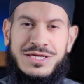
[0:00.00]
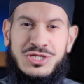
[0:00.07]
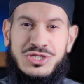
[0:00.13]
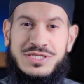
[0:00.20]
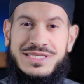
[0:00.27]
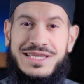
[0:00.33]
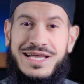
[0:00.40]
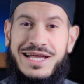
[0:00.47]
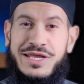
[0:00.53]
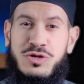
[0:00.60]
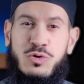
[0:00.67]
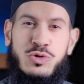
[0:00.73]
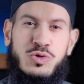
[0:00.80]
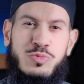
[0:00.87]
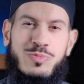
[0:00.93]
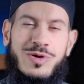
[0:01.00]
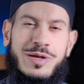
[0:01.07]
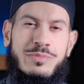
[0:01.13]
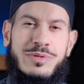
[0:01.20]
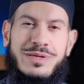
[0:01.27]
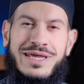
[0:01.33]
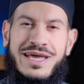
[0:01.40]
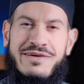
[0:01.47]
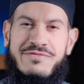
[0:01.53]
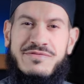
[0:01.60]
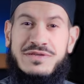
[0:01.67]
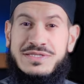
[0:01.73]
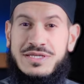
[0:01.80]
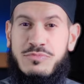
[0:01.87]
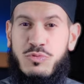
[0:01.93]
she said, "I know you probably
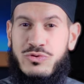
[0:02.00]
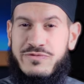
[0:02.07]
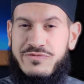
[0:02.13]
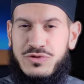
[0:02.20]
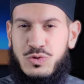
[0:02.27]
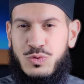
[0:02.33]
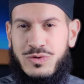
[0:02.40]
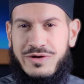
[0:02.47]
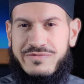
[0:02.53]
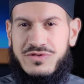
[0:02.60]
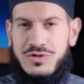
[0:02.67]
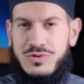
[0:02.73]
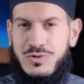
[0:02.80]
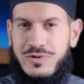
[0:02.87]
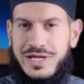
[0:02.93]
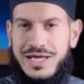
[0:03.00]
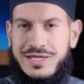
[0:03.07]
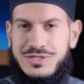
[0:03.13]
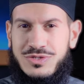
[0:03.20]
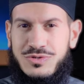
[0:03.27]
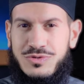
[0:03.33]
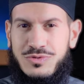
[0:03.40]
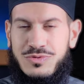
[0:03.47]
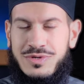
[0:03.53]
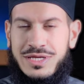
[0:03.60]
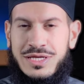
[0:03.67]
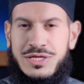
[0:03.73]
have some review of the Quran to do,